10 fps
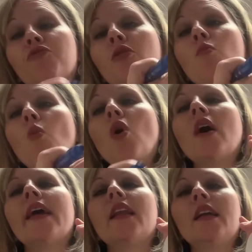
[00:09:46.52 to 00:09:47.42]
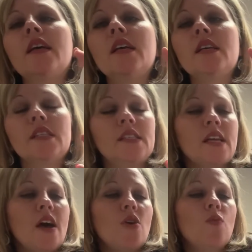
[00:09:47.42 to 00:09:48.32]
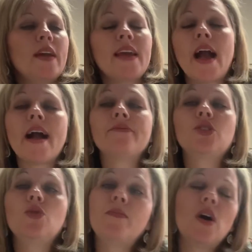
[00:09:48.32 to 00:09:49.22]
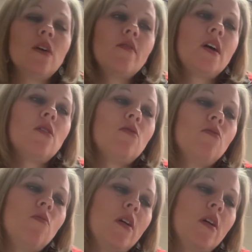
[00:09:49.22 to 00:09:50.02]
from 1. So we have to borrow.